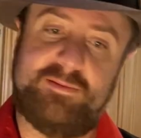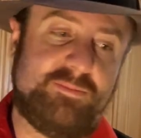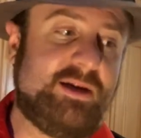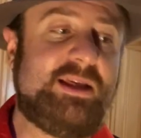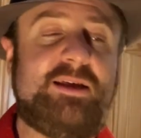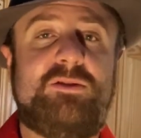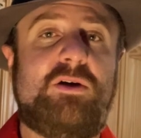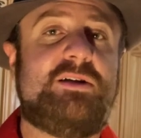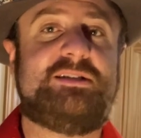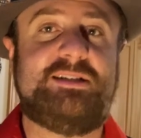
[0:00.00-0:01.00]
But he
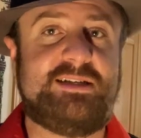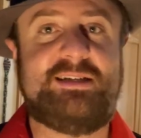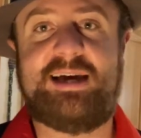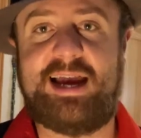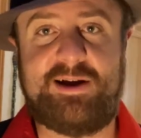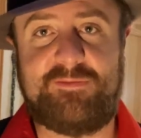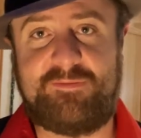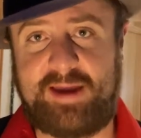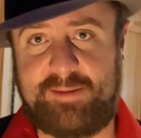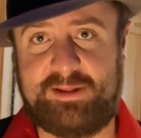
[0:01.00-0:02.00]
lost his entire
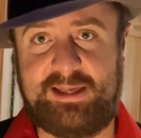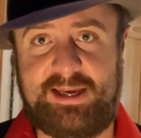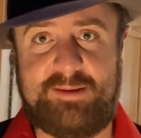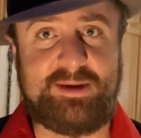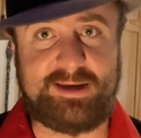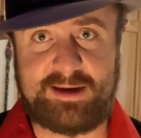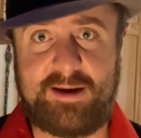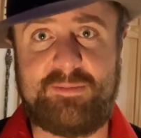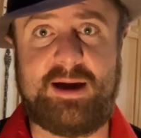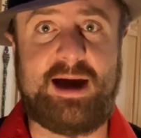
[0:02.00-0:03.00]
family. I mean,
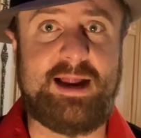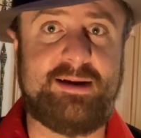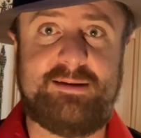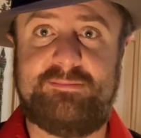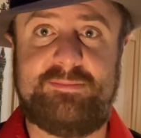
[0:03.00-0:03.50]
come on.